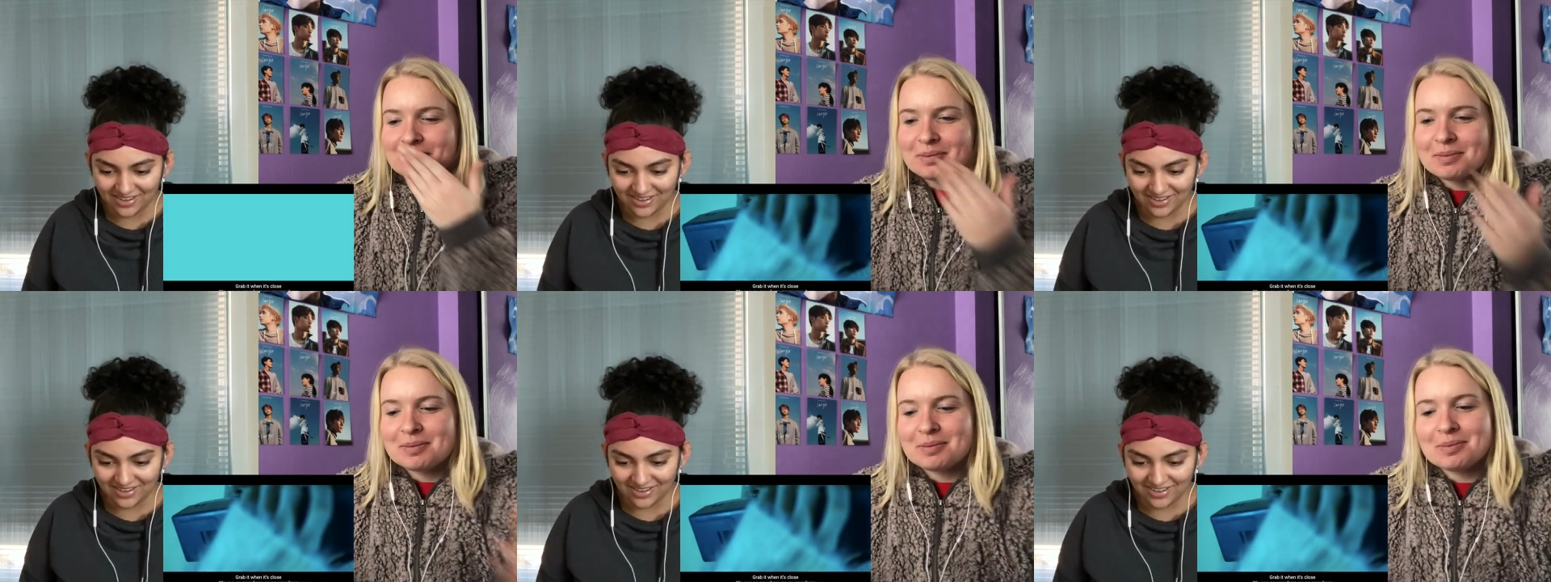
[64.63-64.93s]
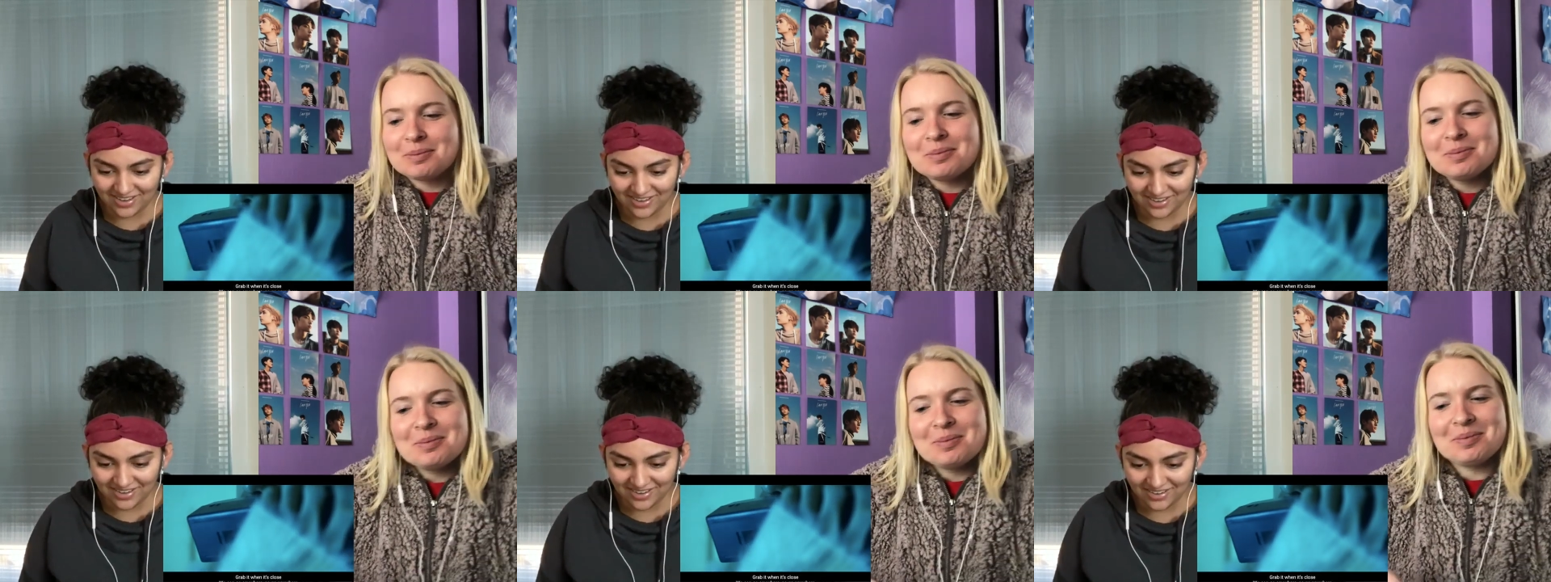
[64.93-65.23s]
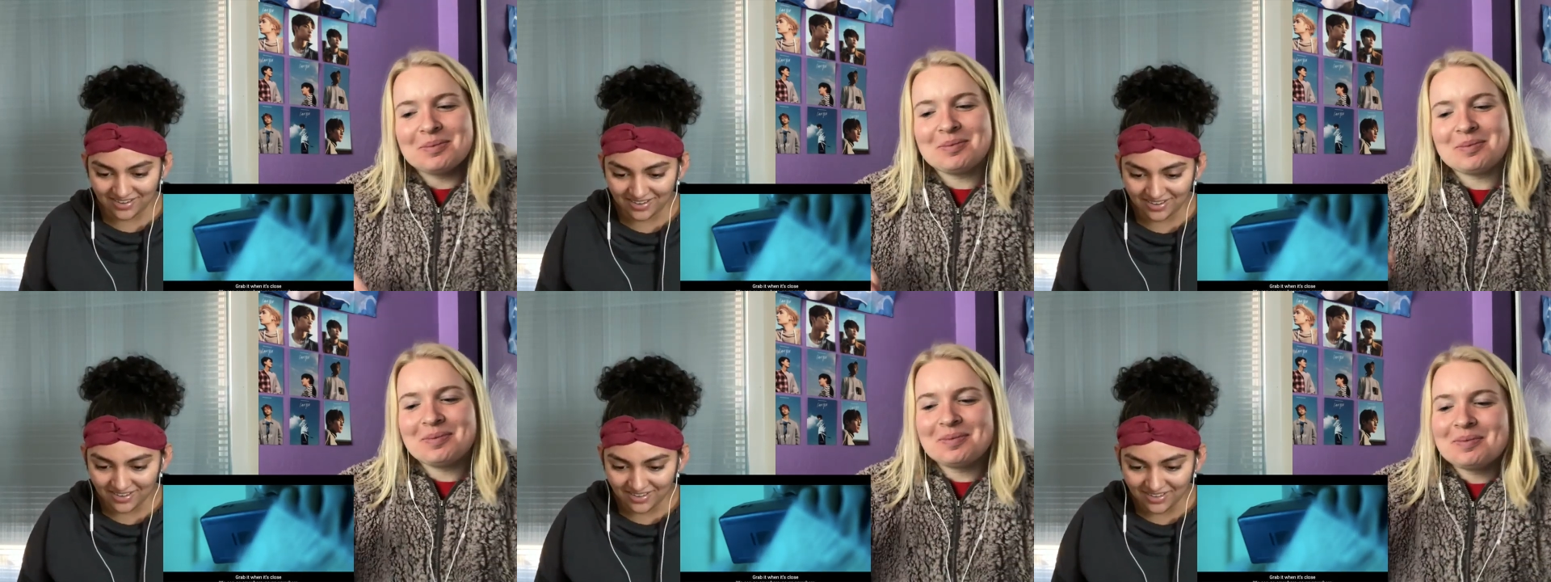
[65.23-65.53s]

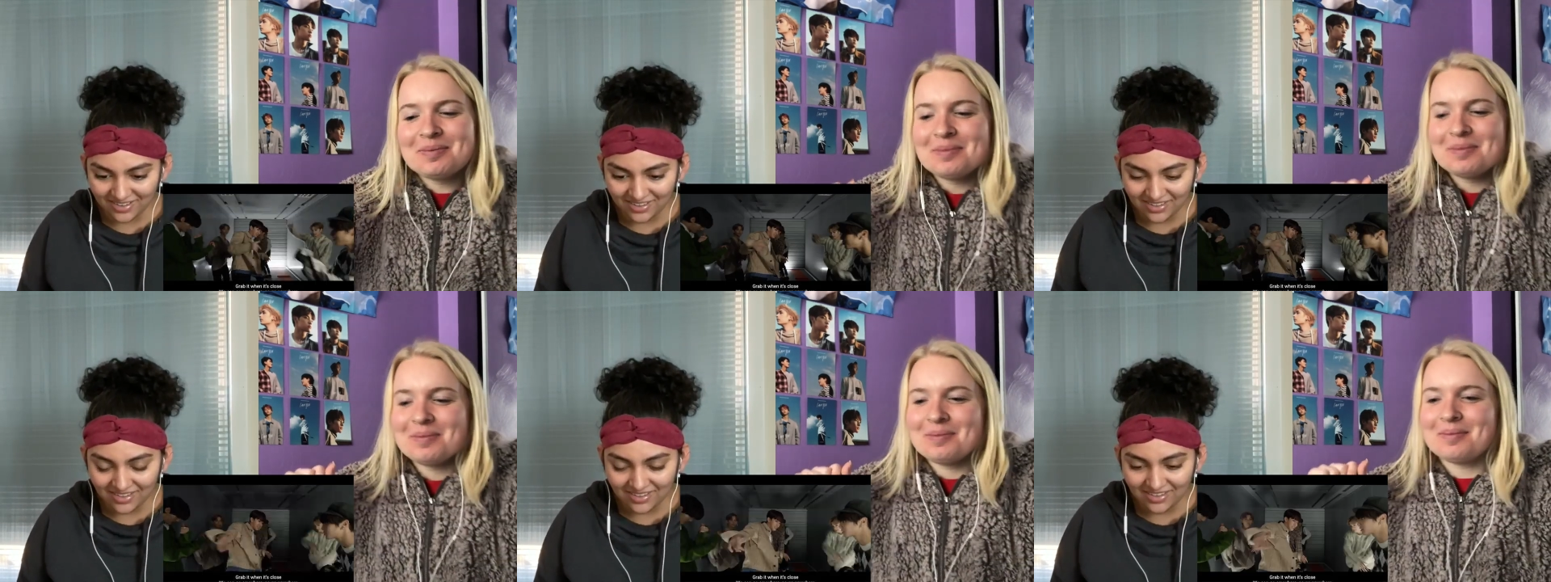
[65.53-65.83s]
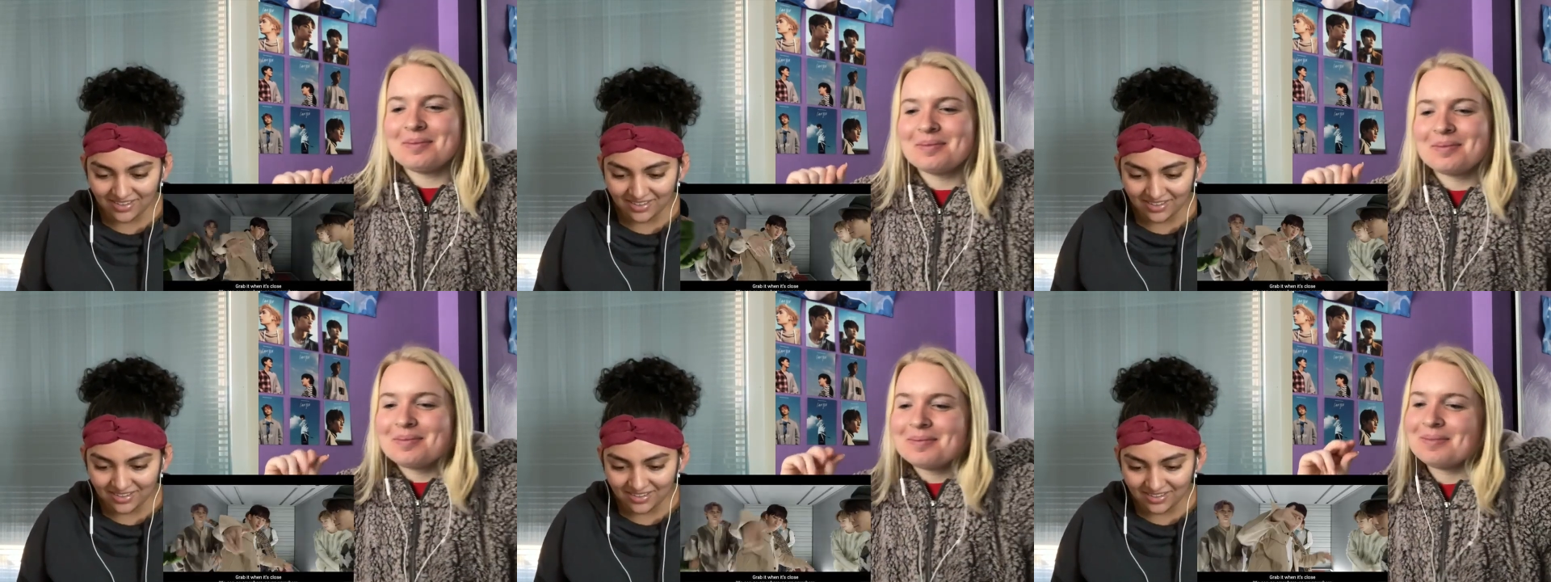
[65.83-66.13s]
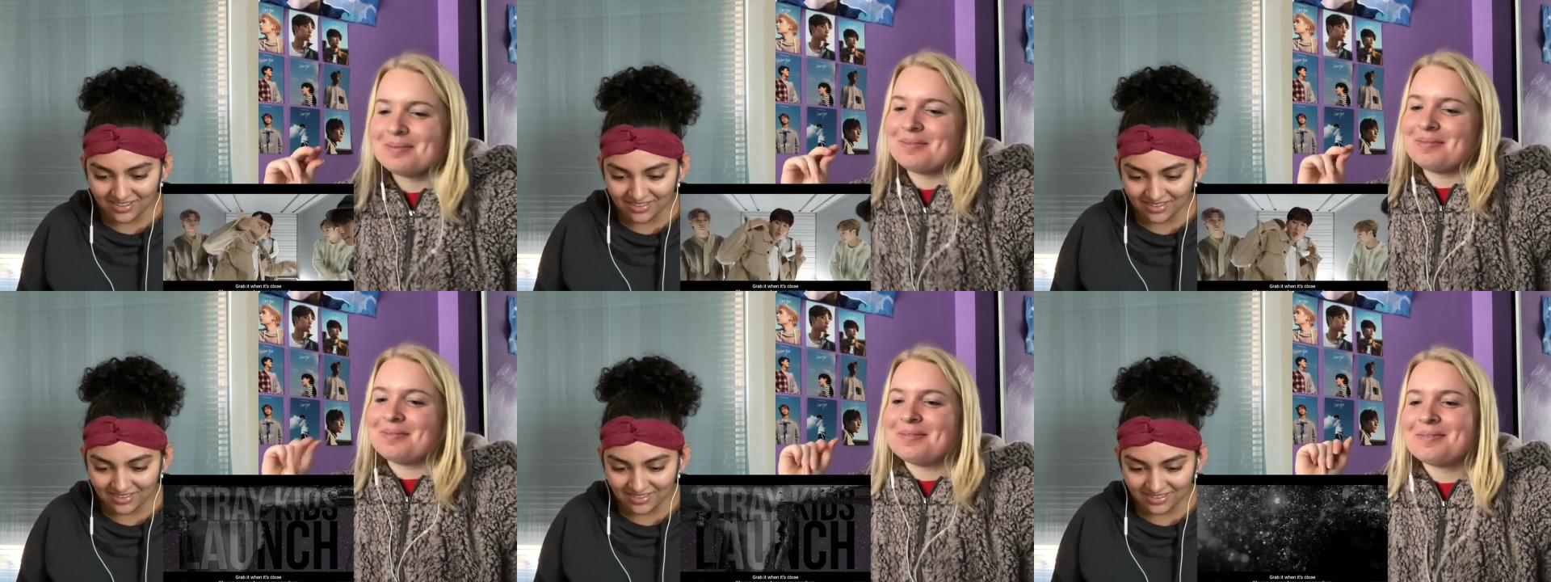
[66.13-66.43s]

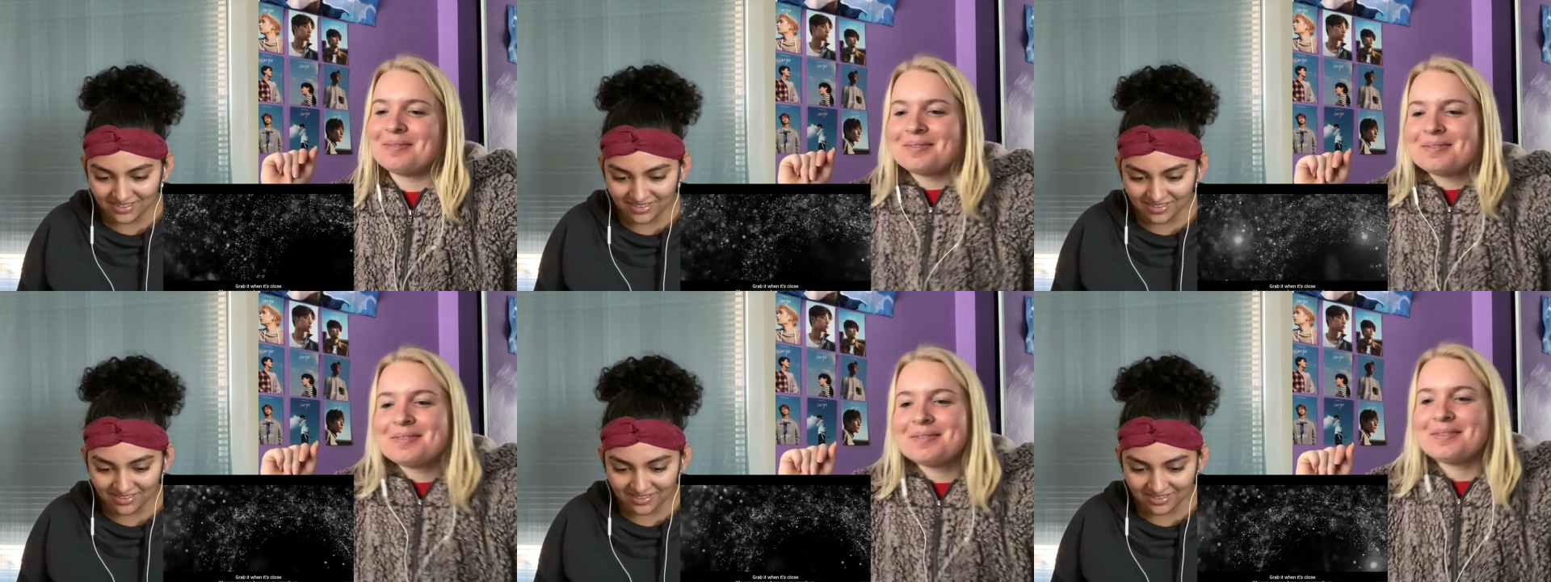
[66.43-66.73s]
No one is speaking in this clip.